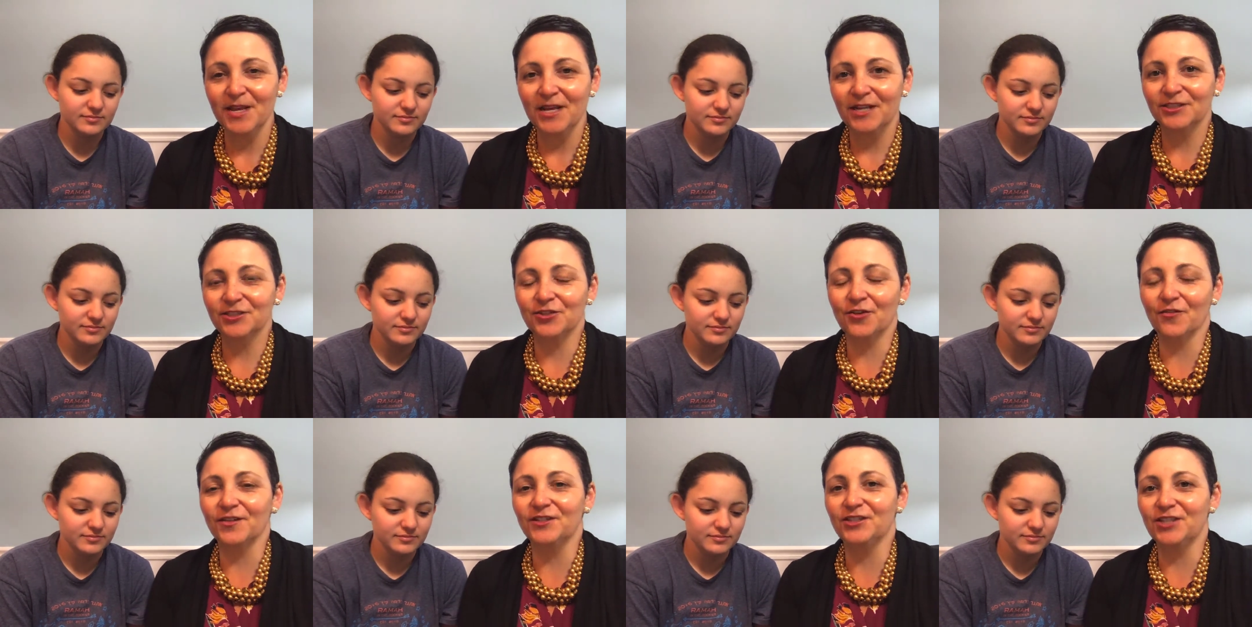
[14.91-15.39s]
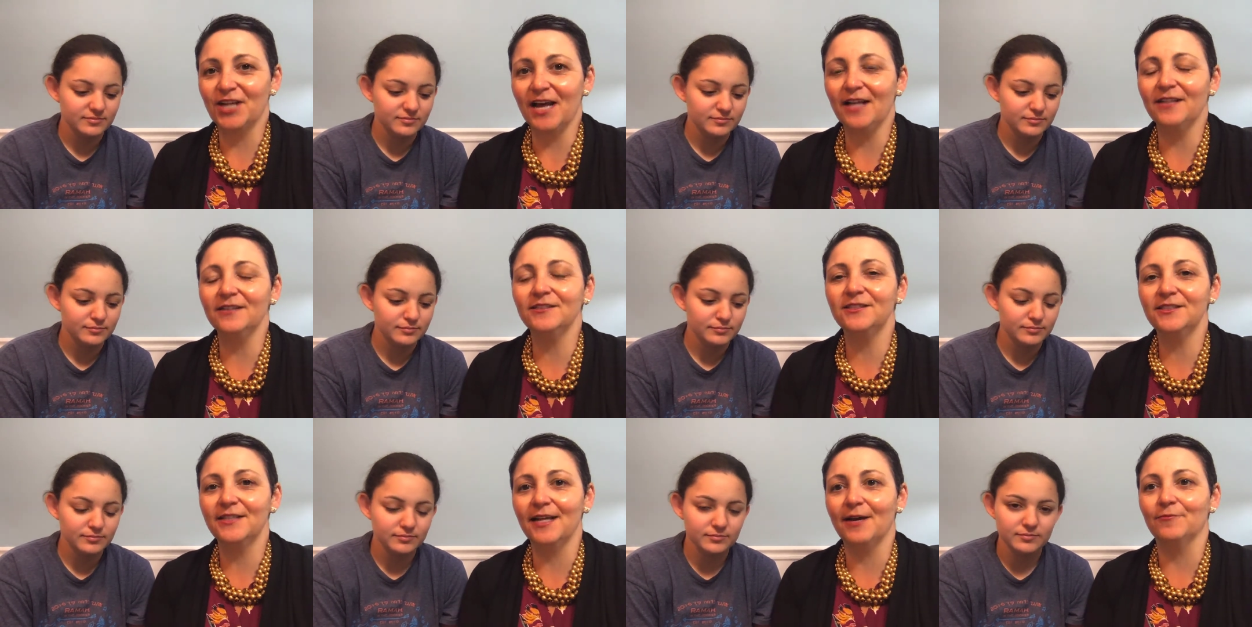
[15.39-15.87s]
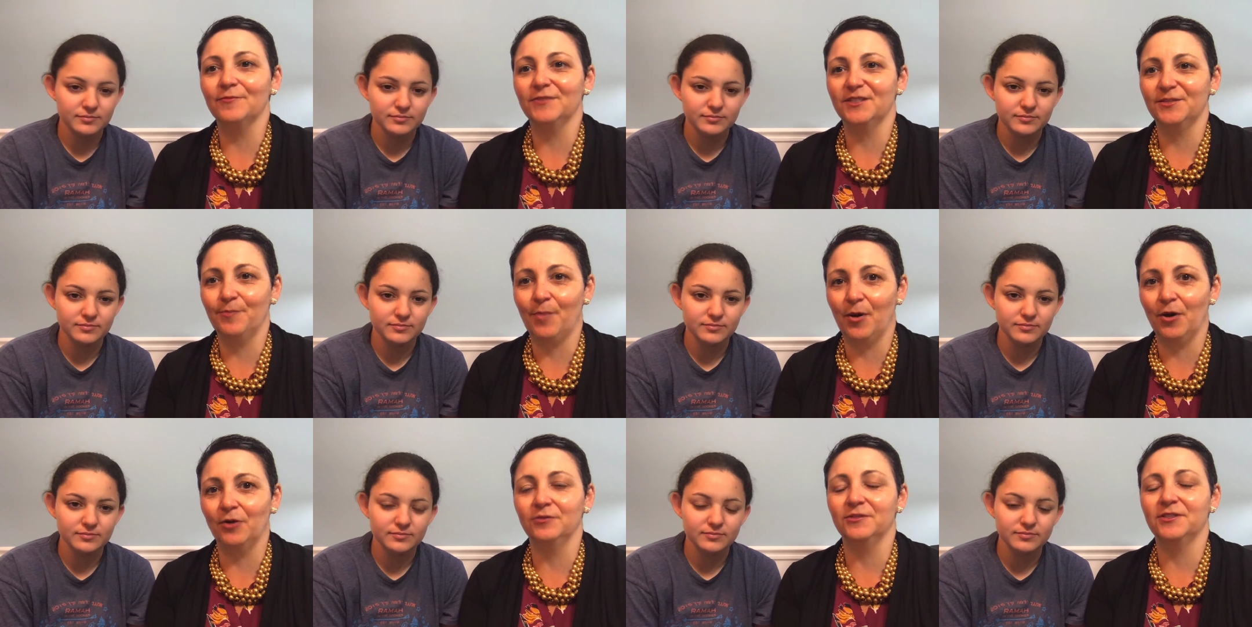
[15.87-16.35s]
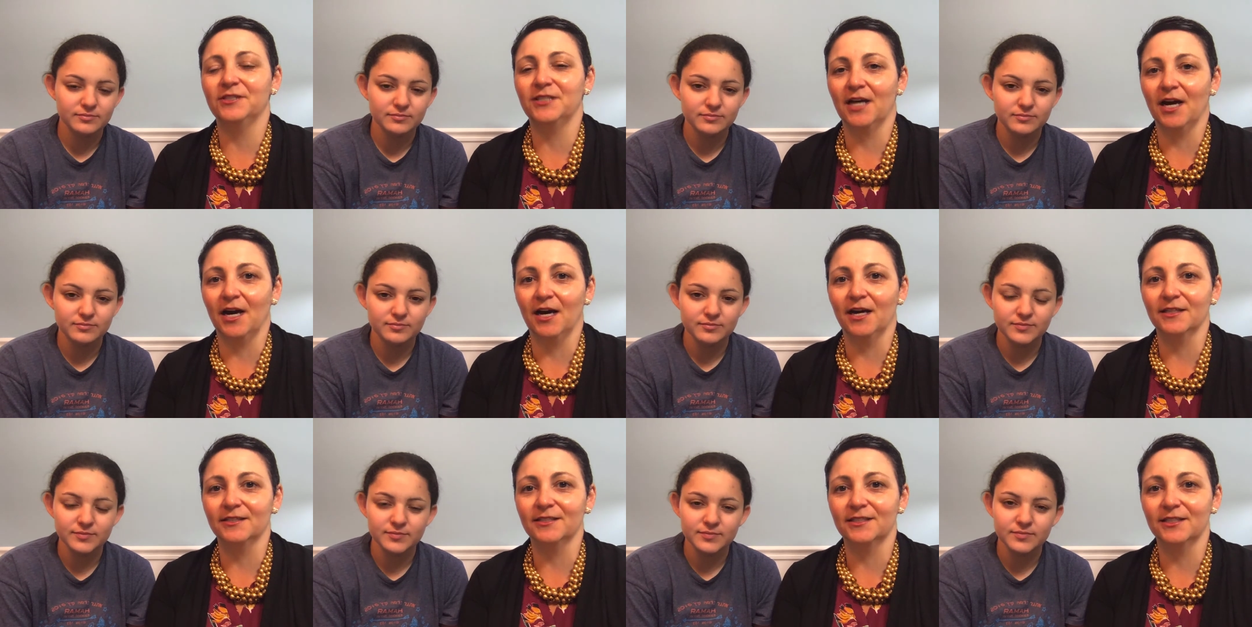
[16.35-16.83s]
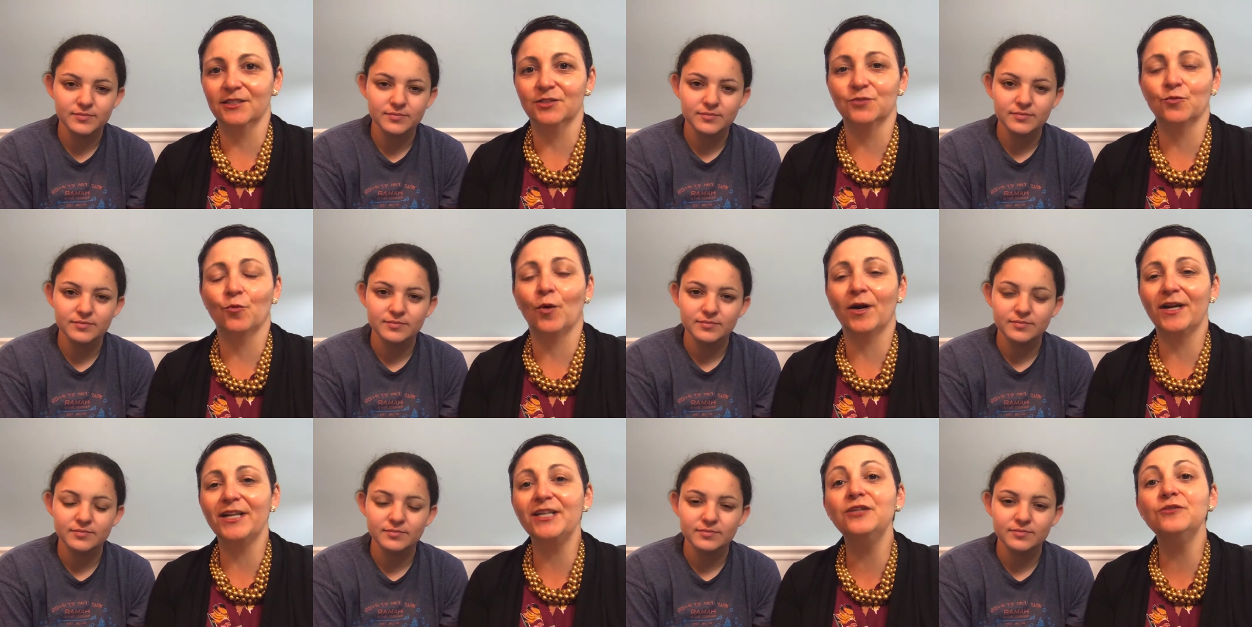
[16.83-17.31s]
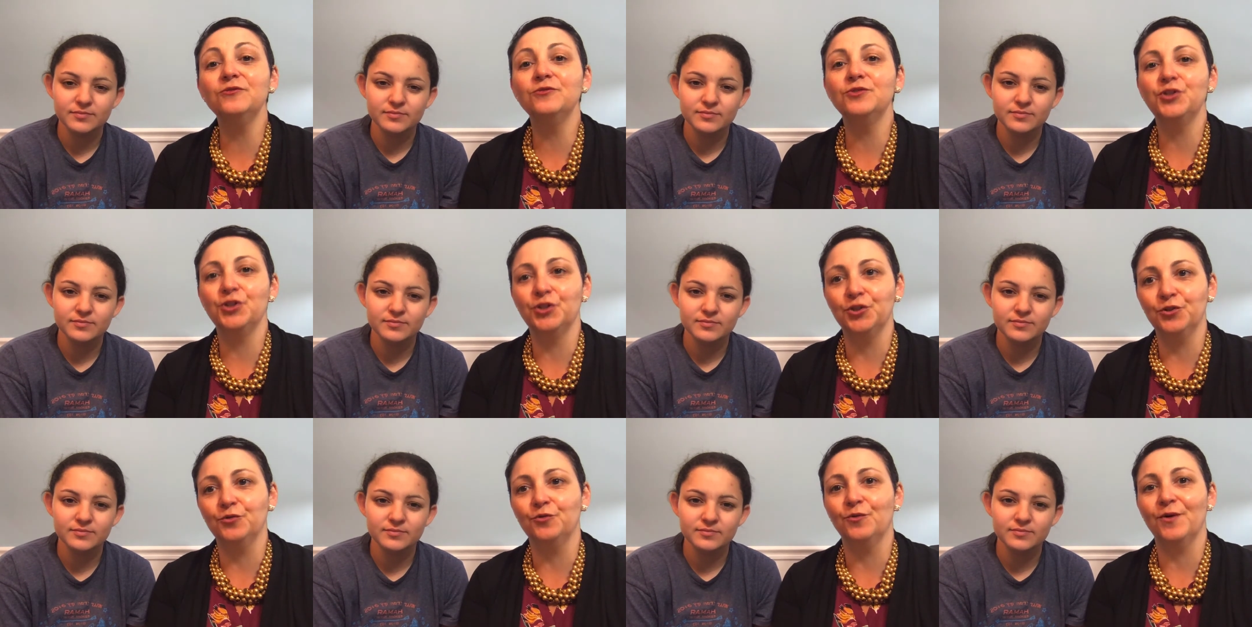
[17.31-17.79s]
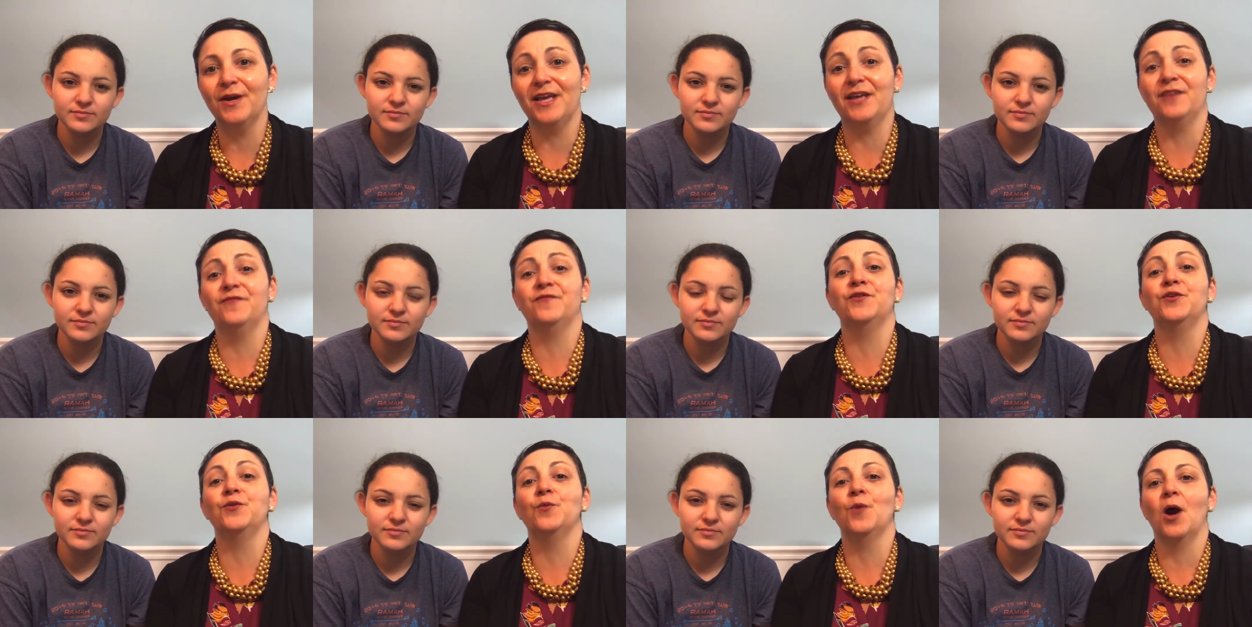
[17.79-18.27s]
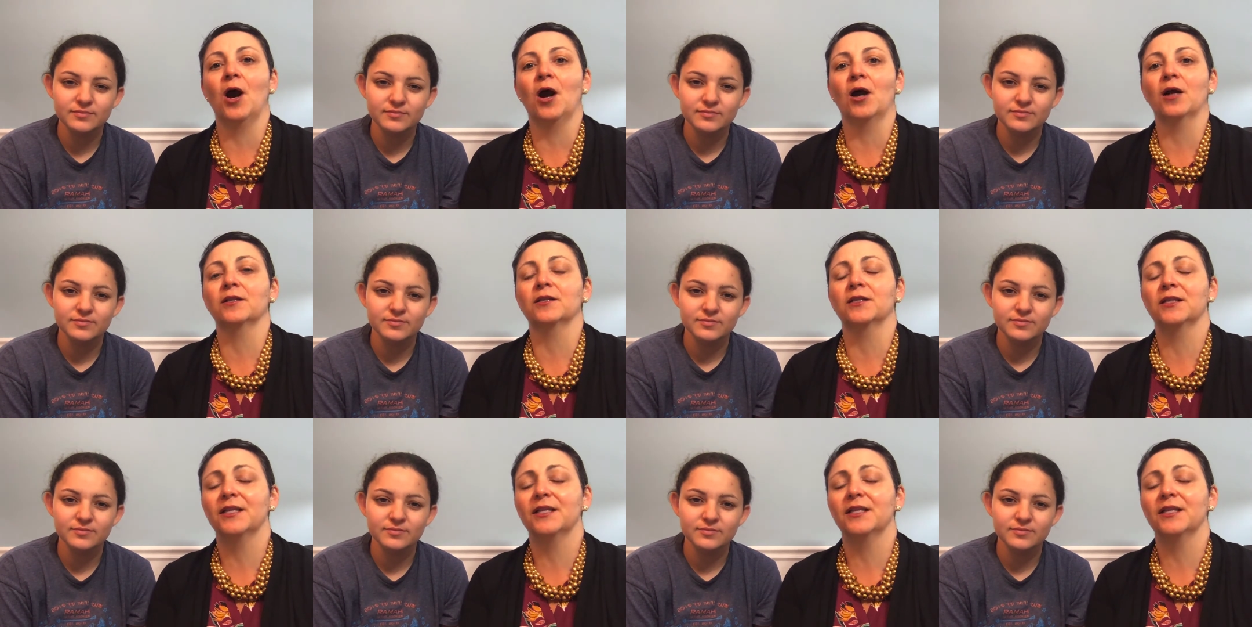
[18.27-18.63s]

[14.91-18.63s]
Speaker 1: So, the challenge that was posed to us is what do you do if you are